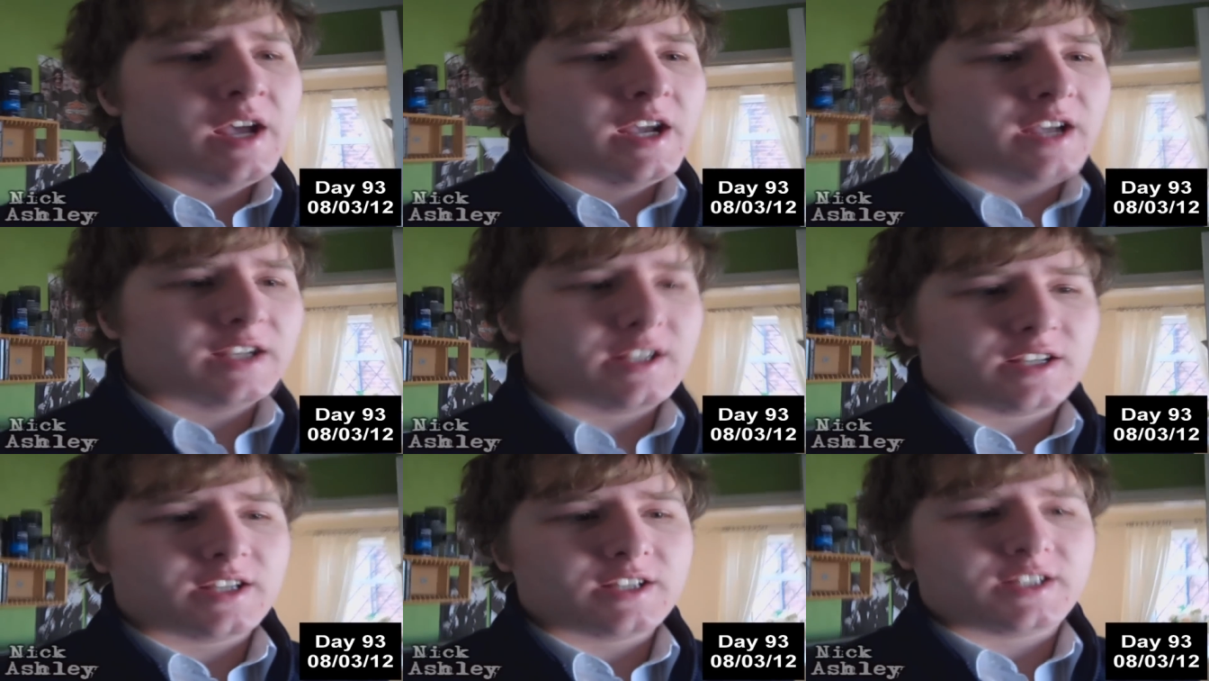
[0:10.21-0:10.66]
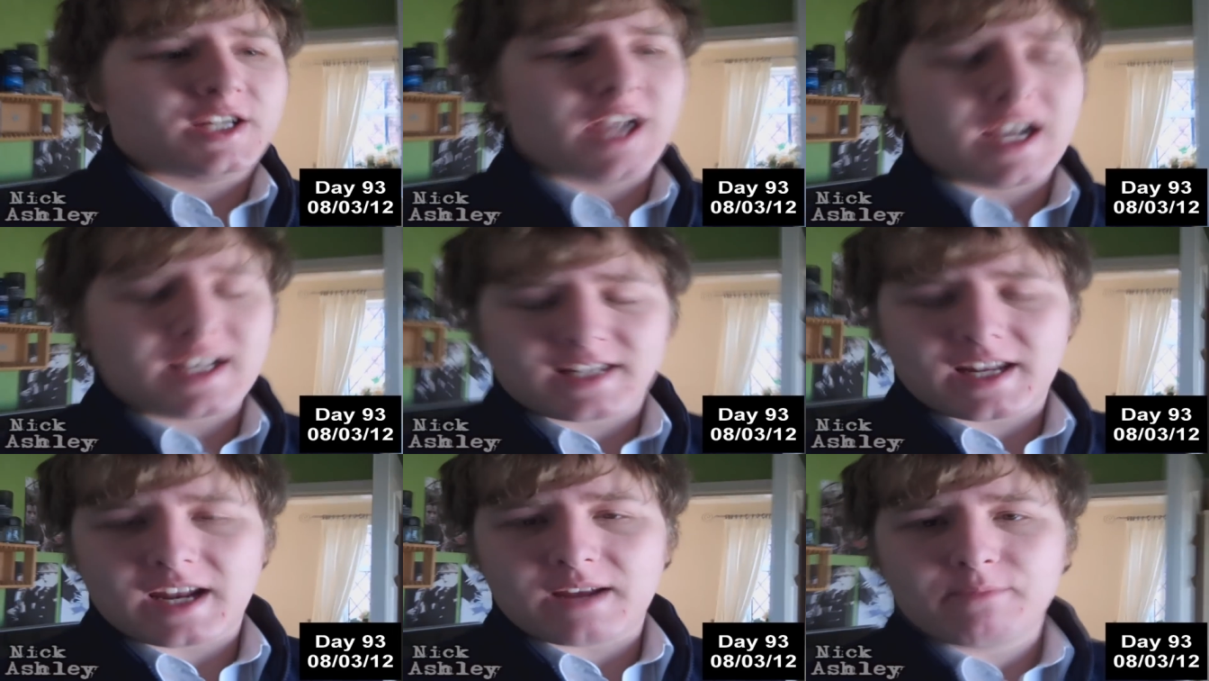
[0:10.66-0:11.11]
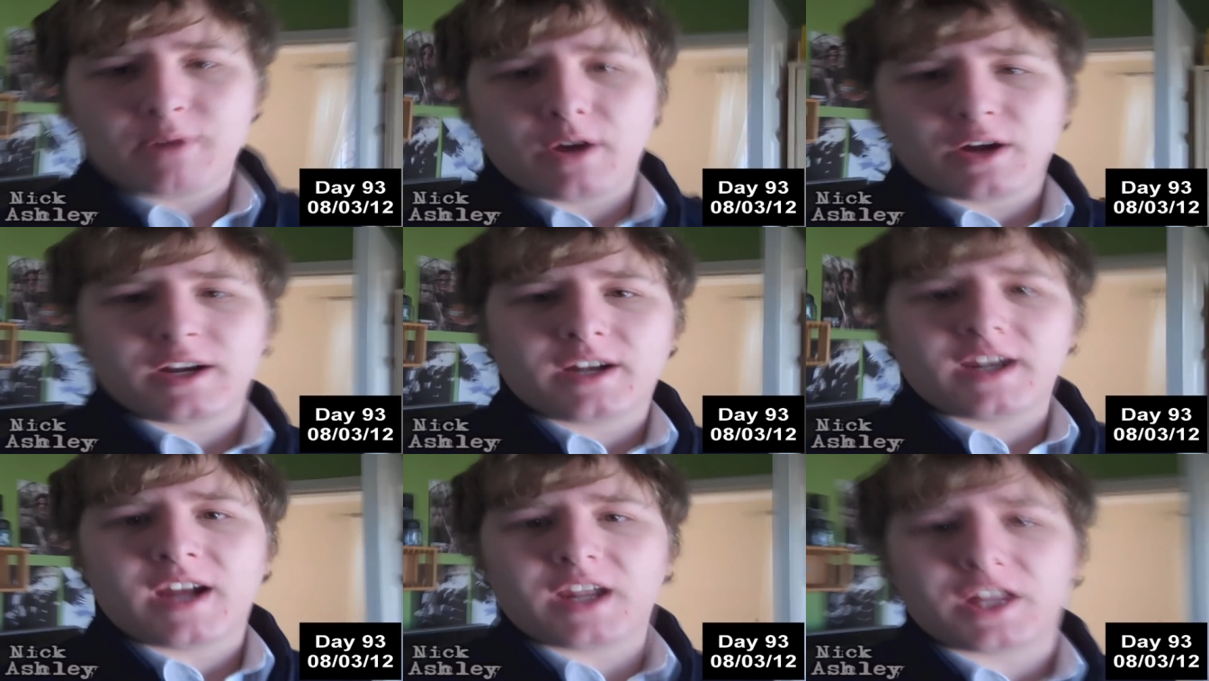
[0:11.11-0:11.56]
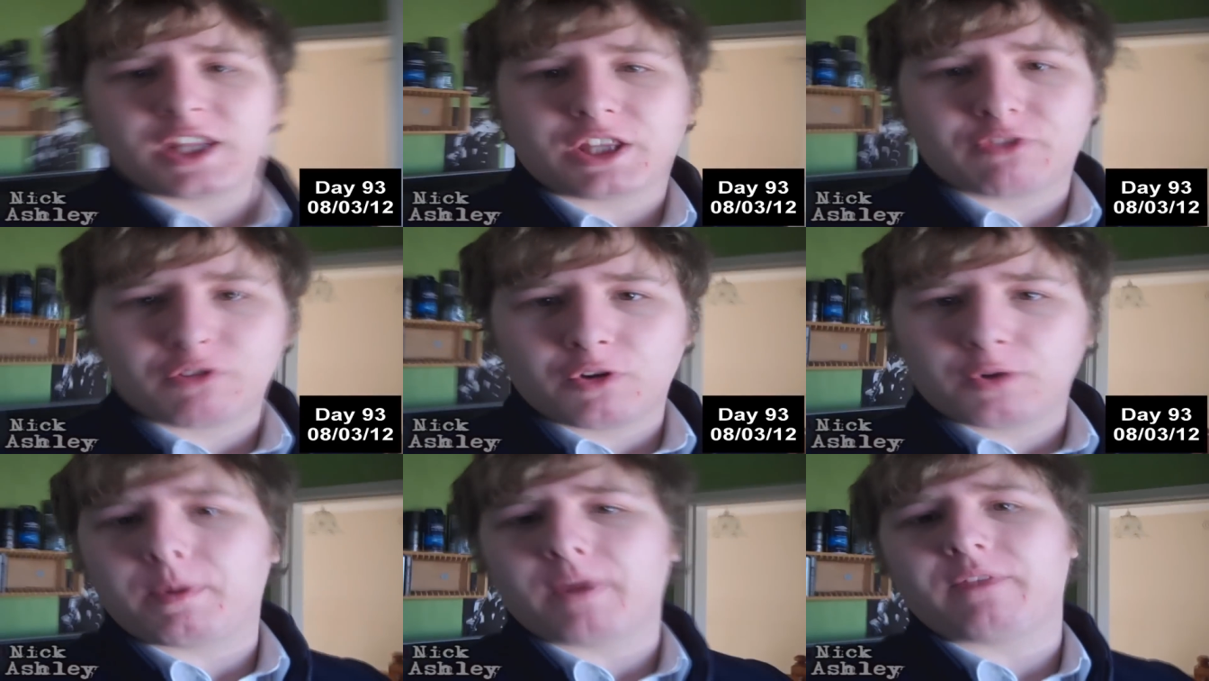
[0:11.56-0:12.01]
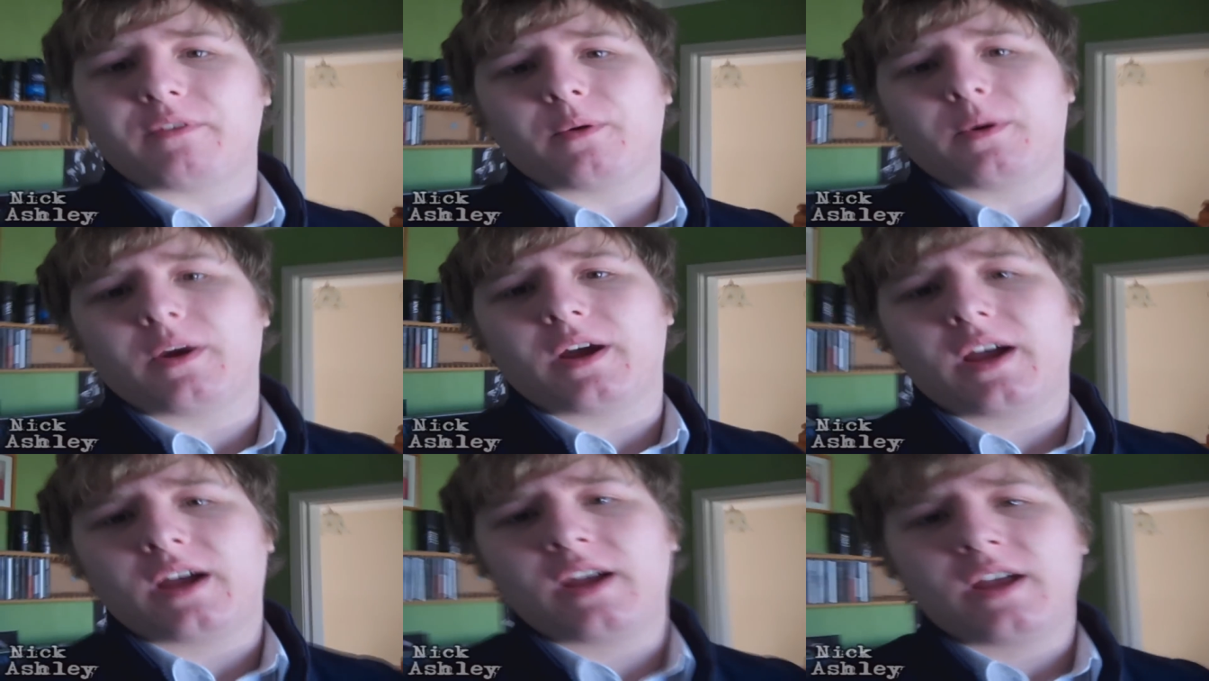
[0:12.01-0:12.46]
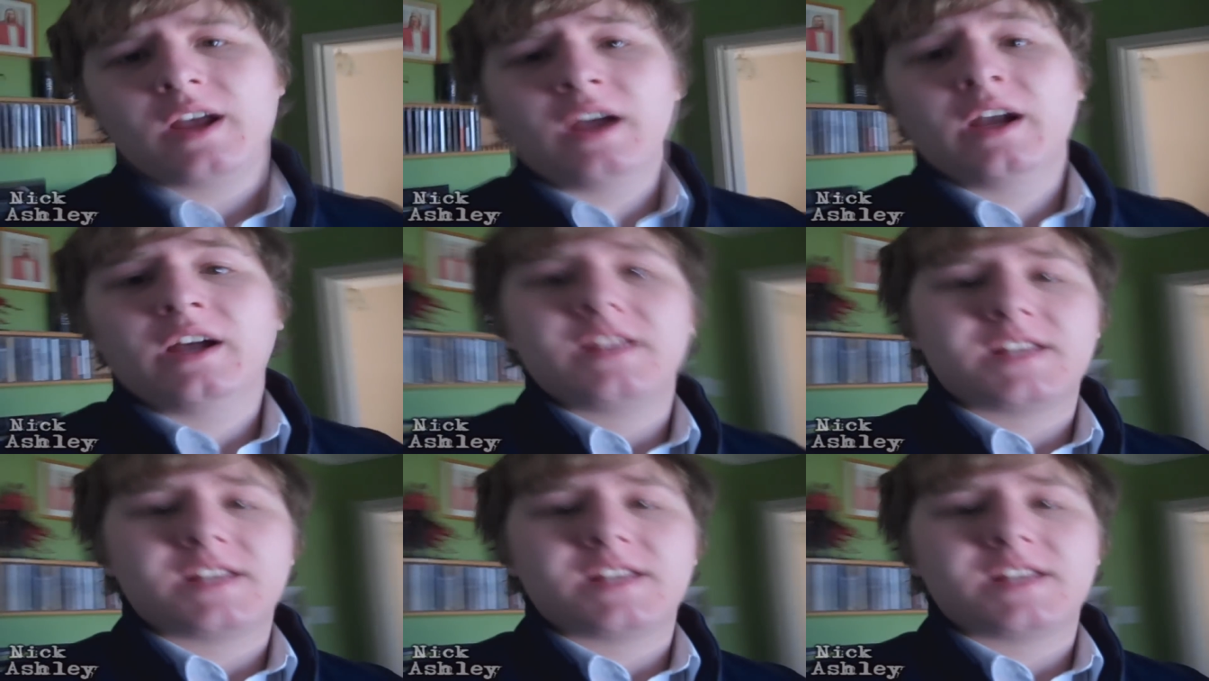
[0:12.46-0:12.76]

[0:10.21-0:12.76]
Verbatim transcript: is because yesterday morning I threw up everywhere.